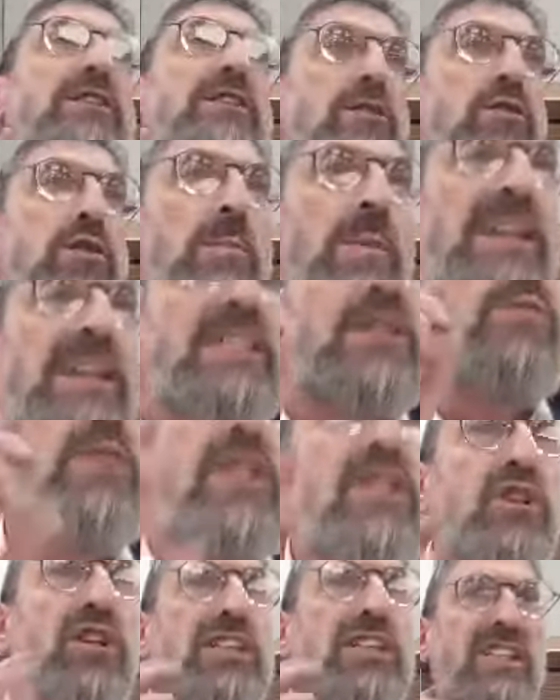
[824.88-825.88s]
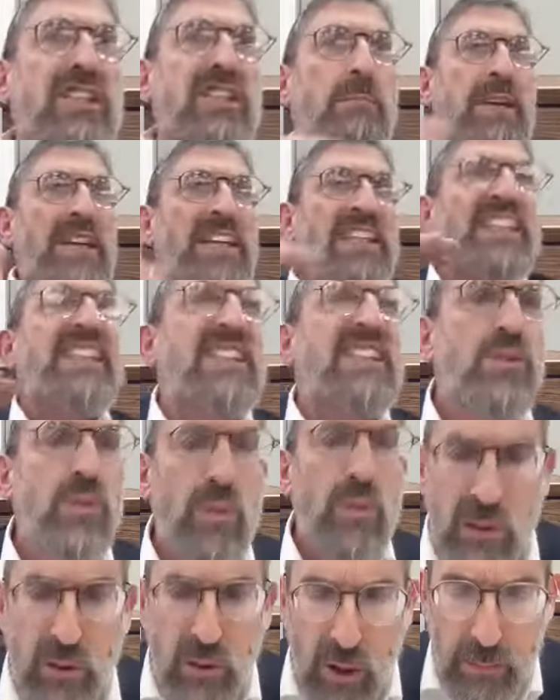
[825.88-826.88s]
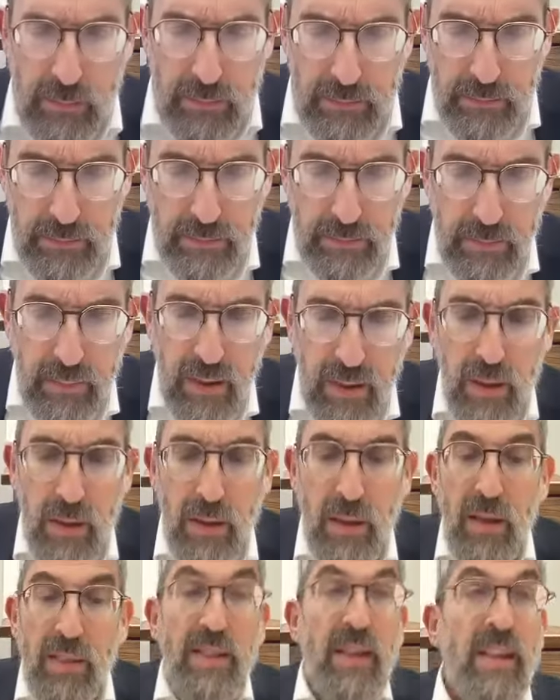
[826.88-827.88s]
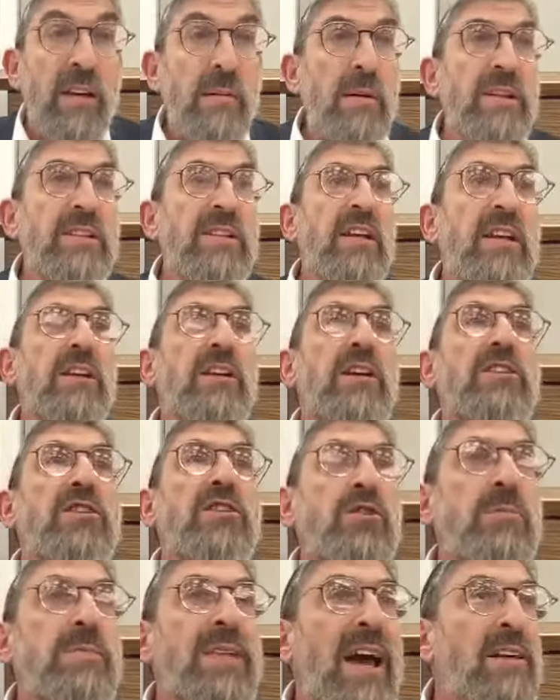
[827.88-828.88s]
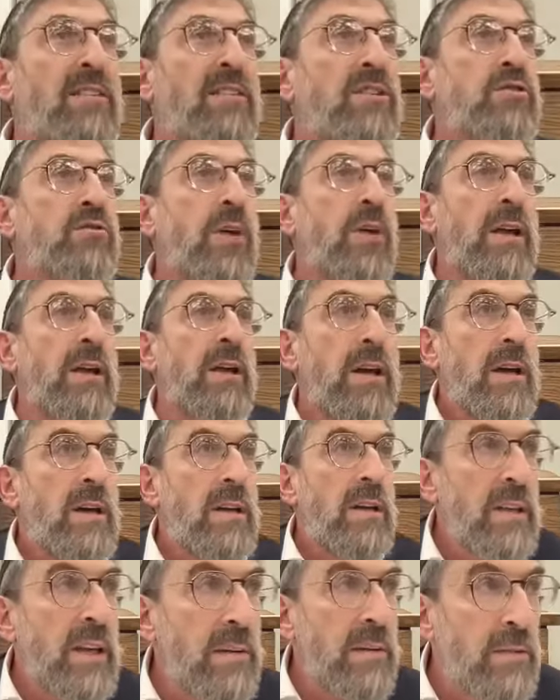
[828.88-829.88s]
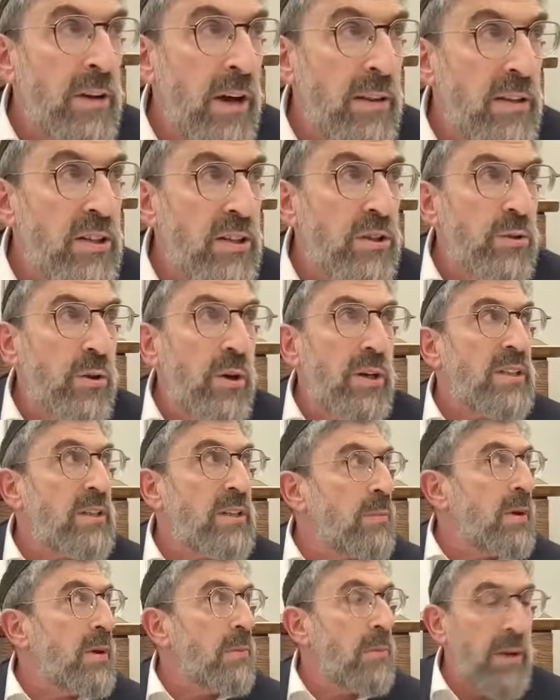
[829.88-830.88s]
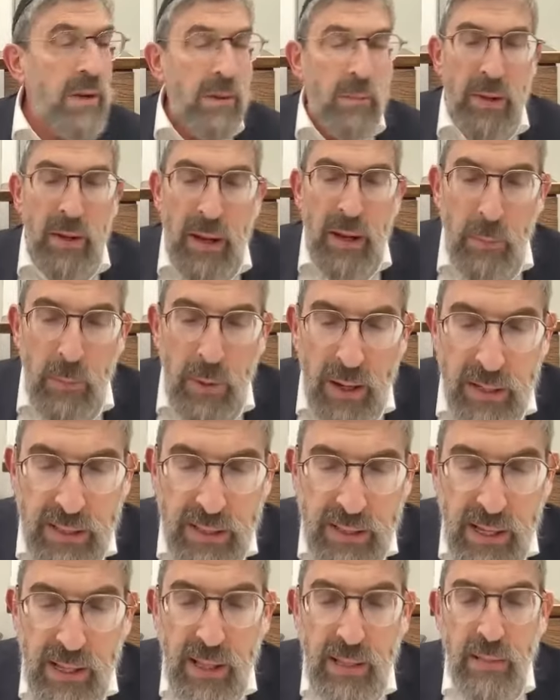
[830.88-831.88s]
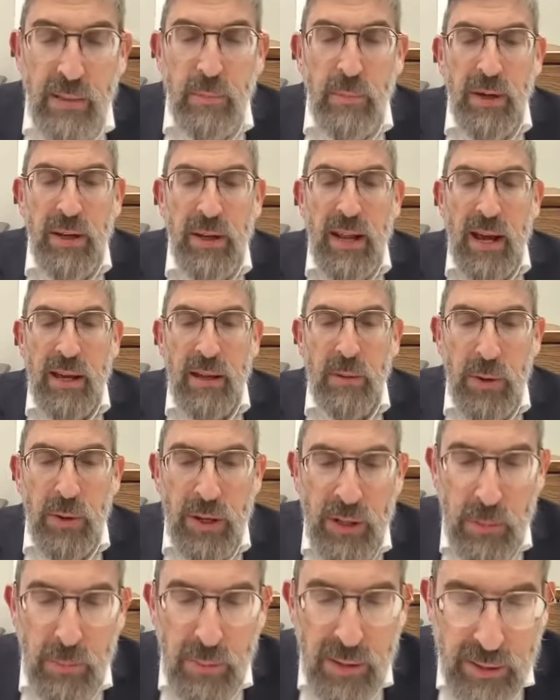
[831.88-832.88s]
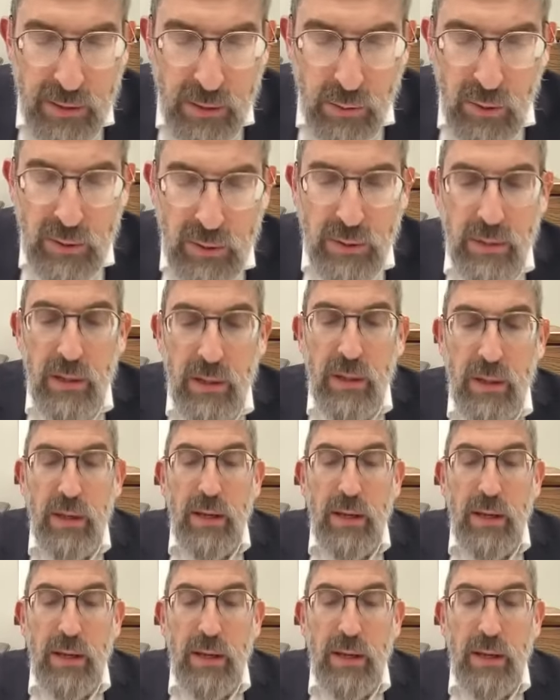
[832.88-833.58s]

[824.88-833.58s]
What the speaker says: so to Maisa Rishon is to me this, it's all the time. Now the Gemara is going to assume that to try to give another source, and we're going to say that we're going to limit that source.